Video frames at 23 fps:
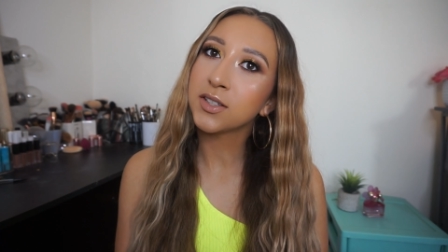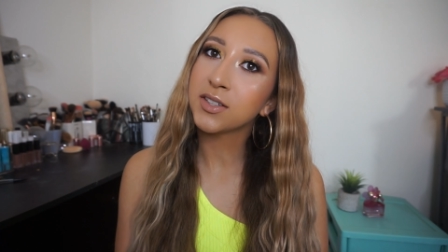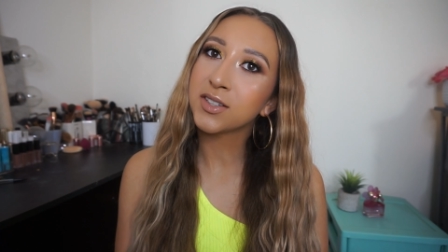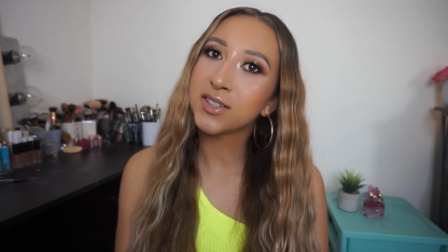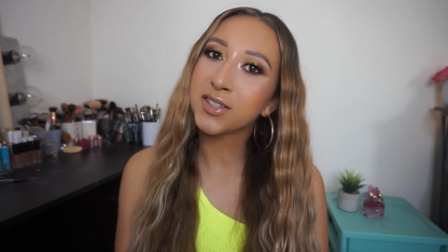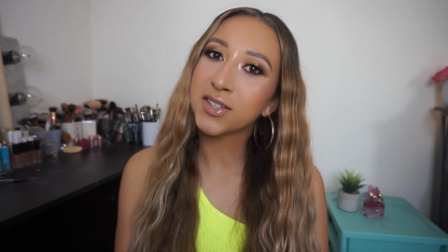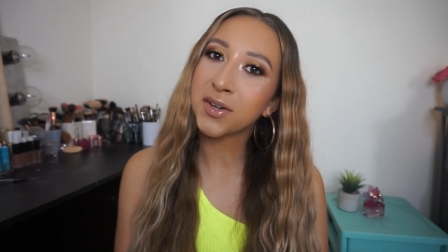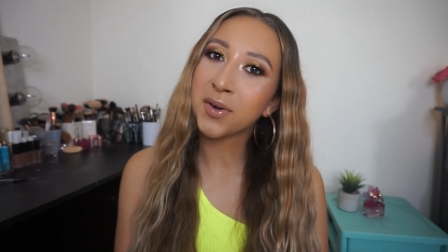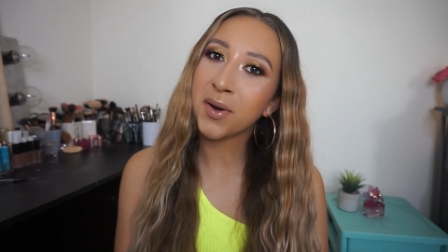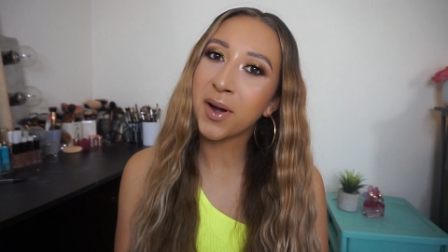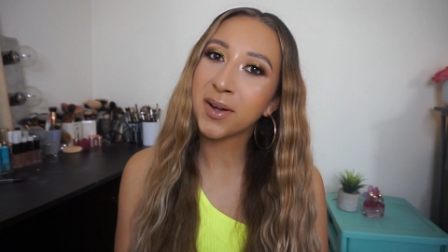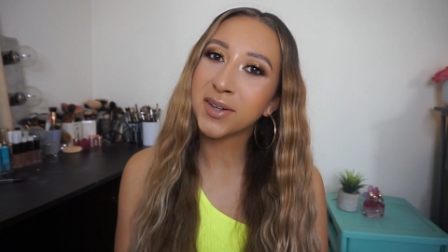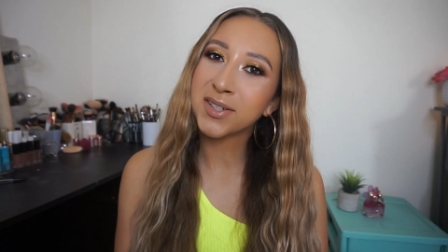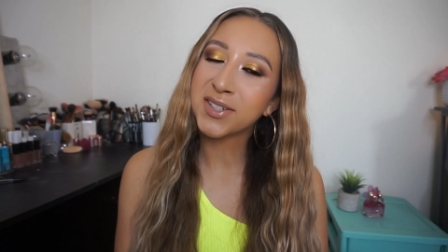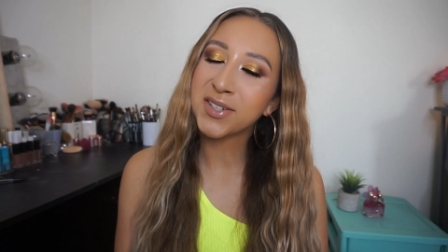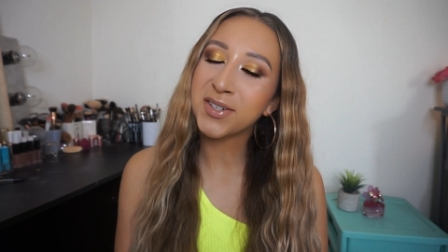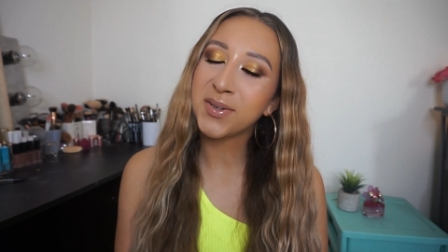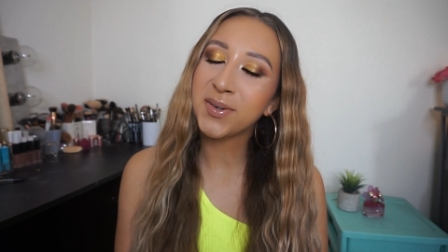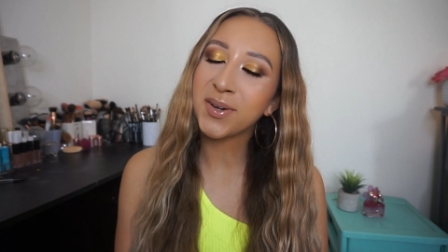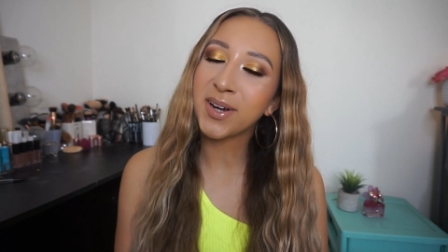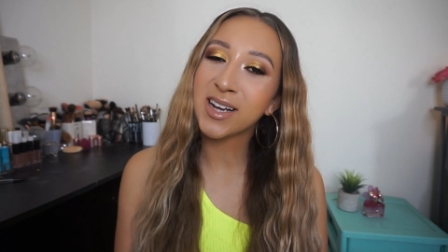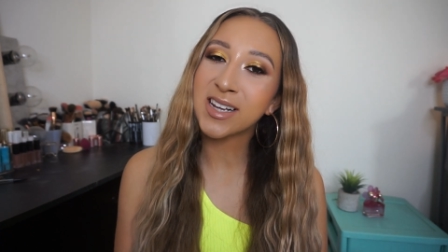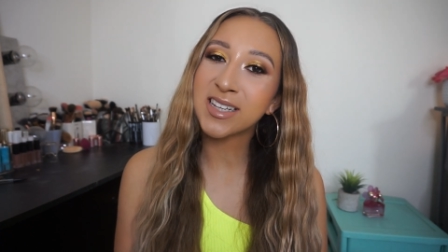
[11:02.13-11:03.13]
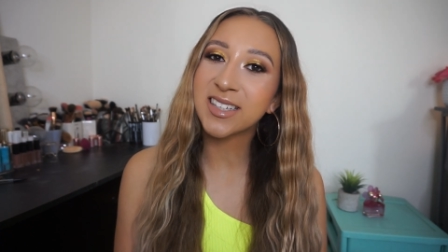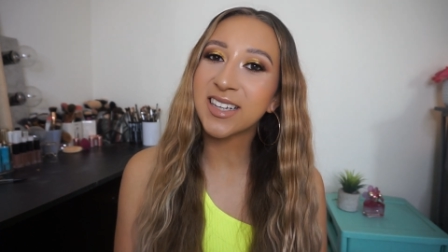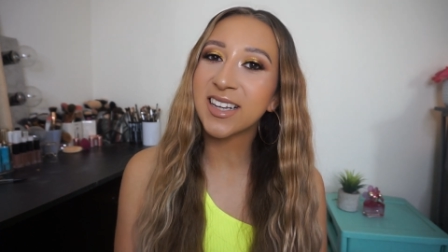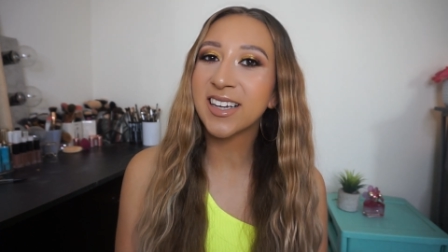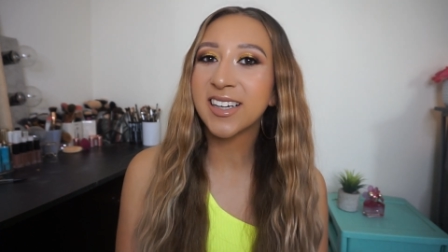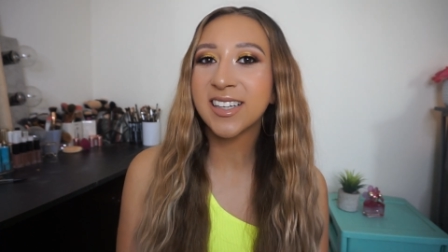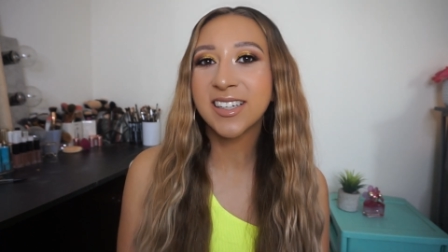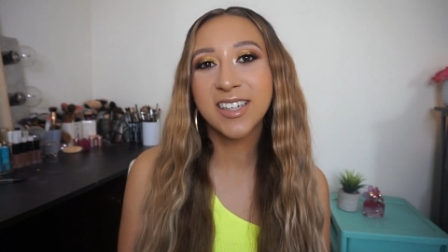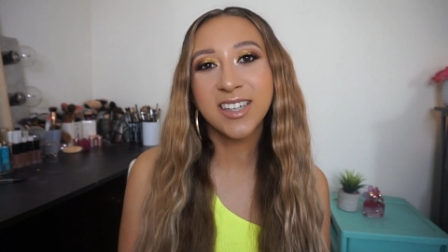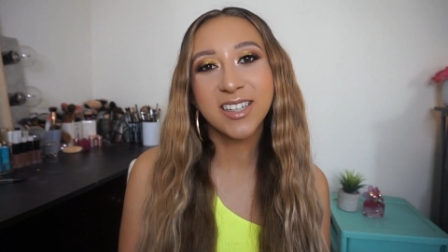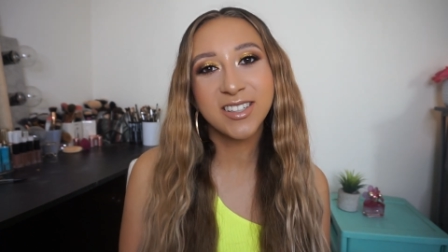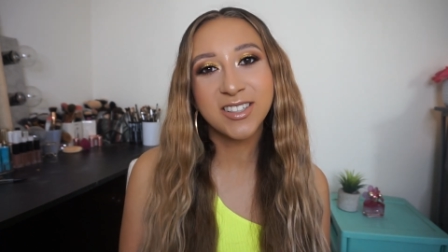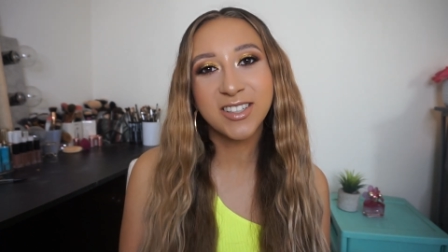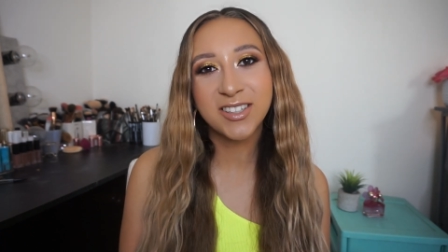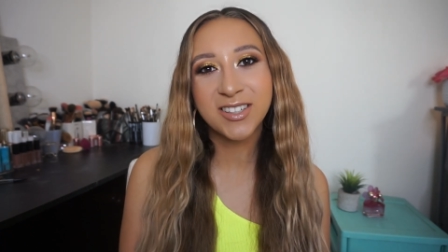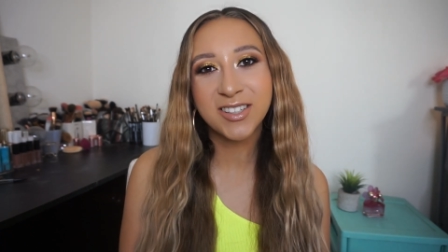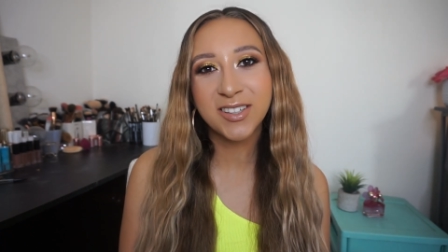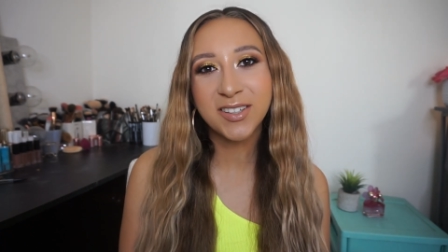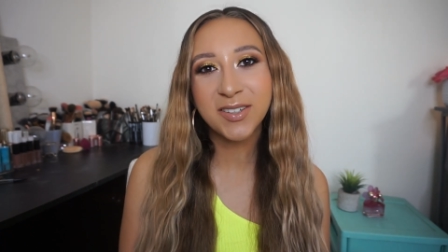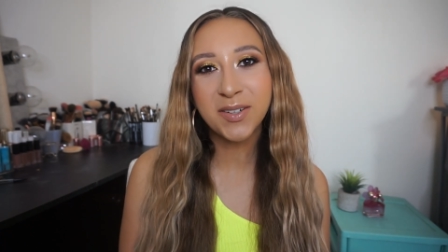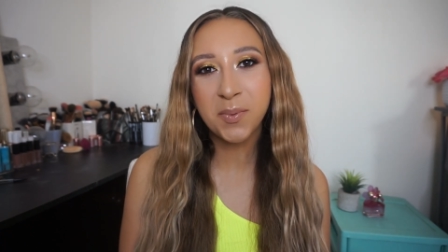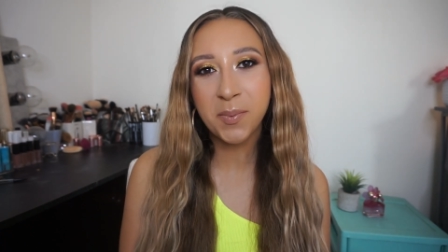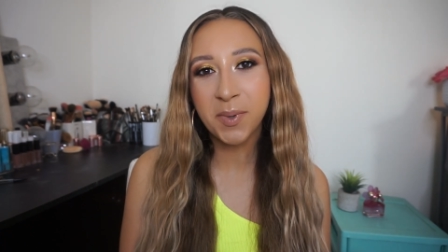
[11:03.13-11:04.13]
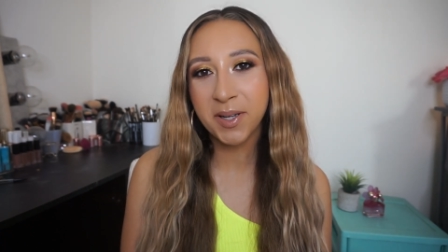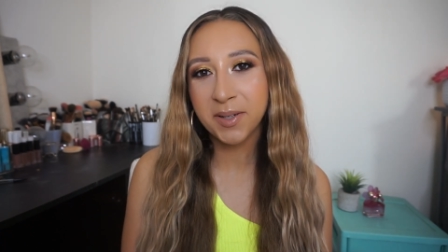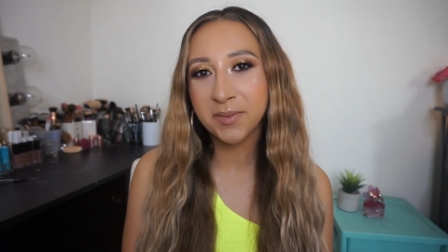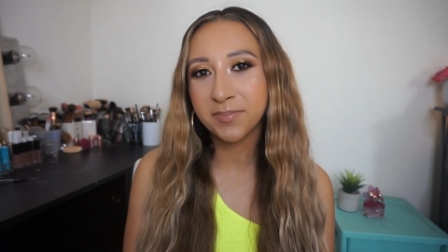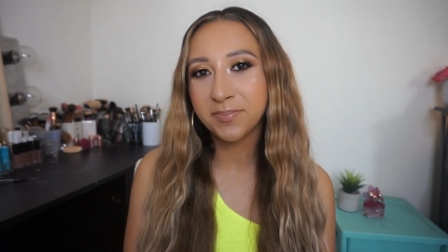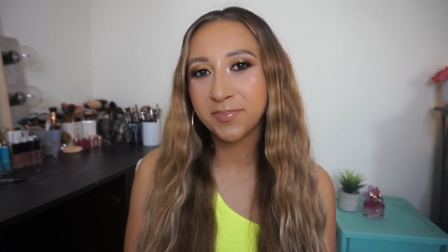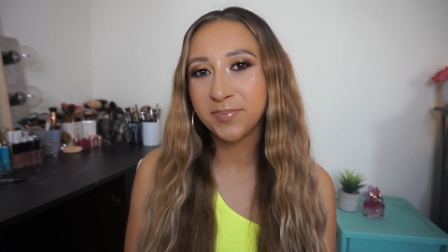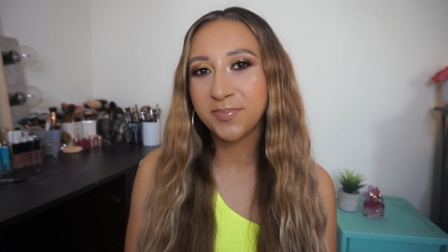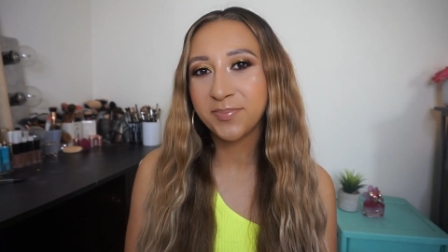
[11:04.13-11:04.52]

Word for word: So I'll see you guys in just a little bit.